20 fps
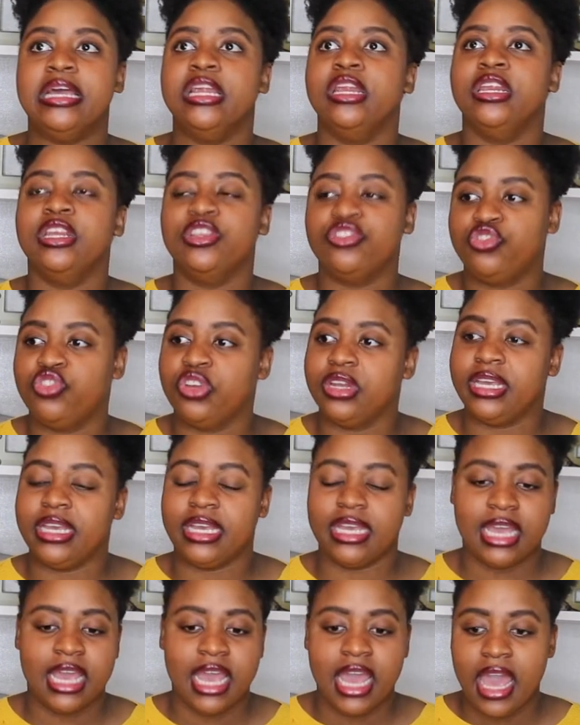
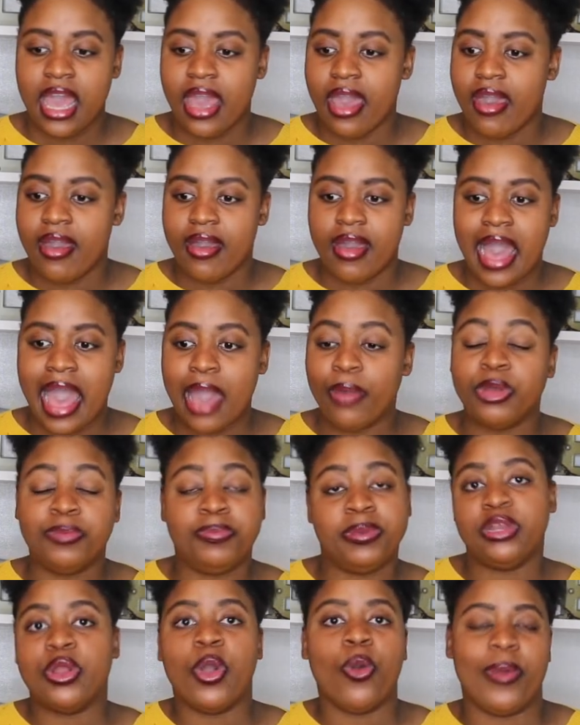Literally, I
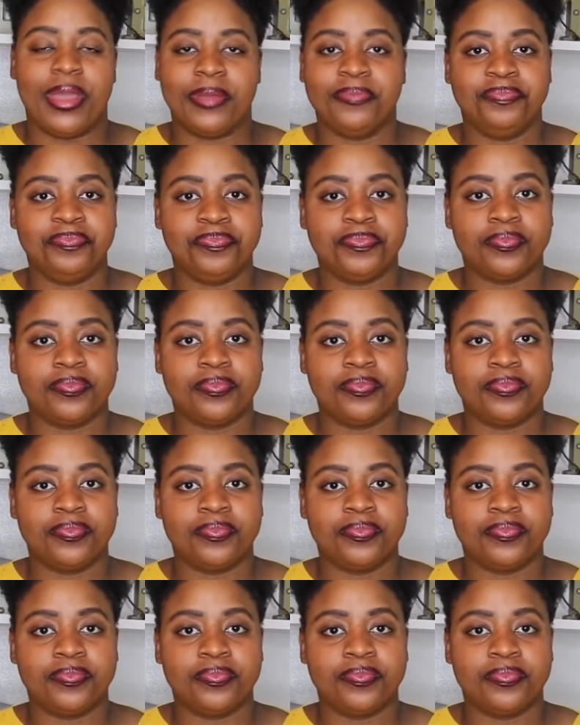would be nowhere